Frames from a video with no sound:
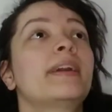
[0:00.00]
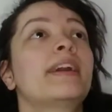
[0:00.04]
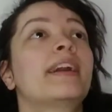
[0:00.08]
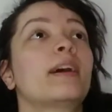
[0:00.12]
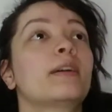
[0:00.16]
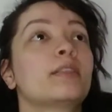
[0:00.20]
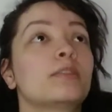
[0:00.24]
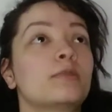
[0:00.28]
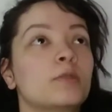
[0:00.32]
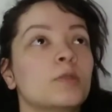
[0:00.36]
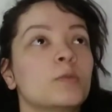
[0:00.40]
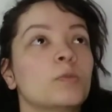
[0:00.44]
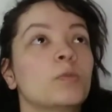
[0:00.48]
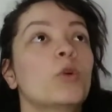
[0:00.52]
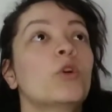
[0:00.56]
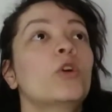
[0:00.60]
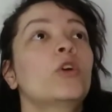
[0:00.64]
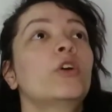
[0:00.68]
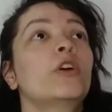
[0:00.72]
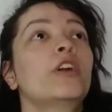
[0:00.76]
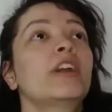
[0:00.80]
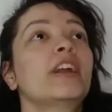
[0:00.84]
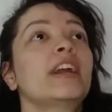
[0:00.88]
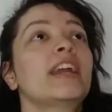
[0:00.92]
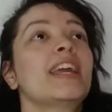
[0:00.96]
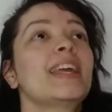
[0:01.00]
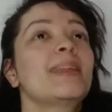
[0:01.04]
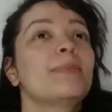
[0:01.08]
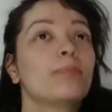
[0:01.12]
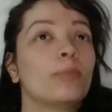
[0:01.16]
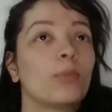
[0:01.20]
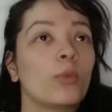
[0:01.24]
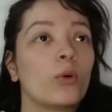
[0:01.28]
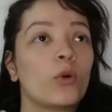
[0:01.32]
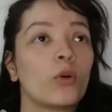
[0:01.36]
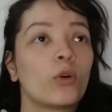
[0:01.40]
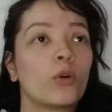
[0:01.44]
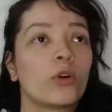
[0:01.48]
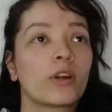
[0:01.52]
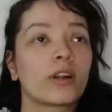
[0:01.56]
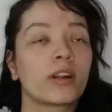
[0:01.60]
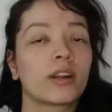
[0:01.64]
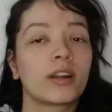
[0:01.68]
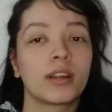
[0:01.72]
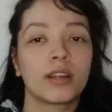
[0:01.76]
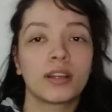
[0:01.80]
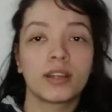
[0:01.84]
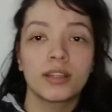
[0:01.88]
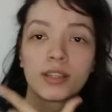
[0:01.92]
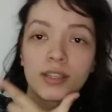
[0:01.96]
becomes more and
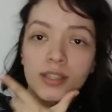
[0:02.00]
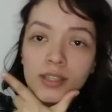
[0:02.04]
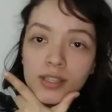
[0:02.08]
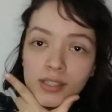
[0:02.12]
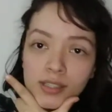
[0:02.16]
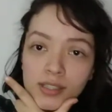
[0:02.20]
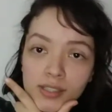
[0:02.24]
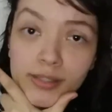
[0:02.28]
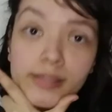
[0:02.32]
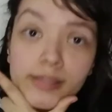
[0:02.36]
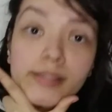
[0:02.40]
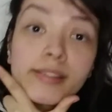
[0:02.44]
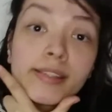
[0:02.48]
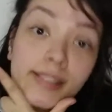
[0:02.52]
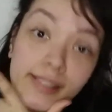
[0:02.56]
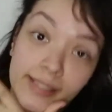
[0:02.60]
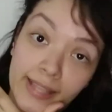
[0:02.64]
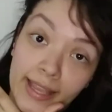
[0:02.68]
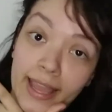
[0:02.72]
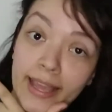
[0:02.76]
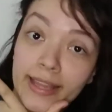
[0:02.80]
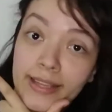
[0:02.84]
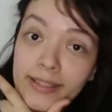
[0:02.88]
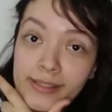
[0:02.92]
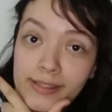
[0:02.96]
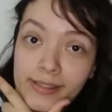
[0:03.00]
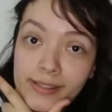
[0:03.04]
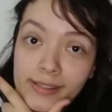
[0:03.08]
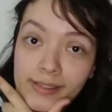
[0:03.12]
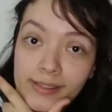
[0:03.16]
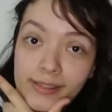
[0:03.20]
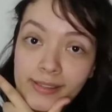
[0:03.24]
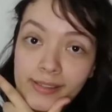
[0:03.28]
more sustained,